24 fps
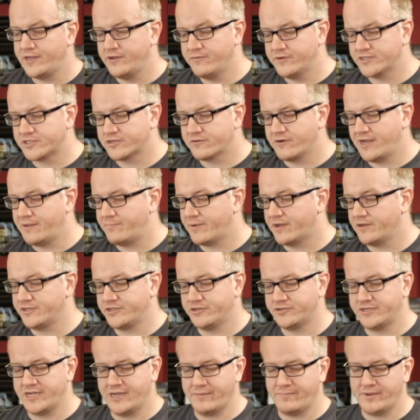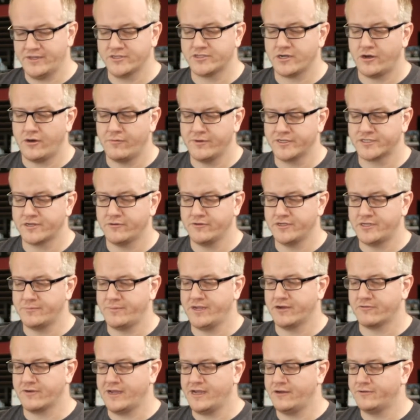For you, it's great because your champion's always going to
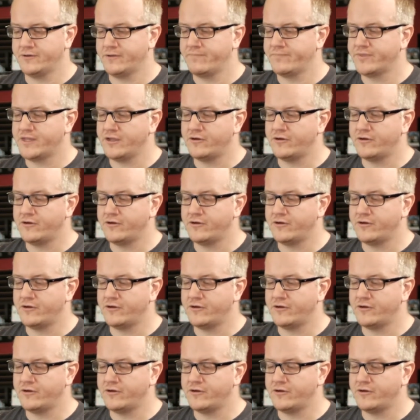be around.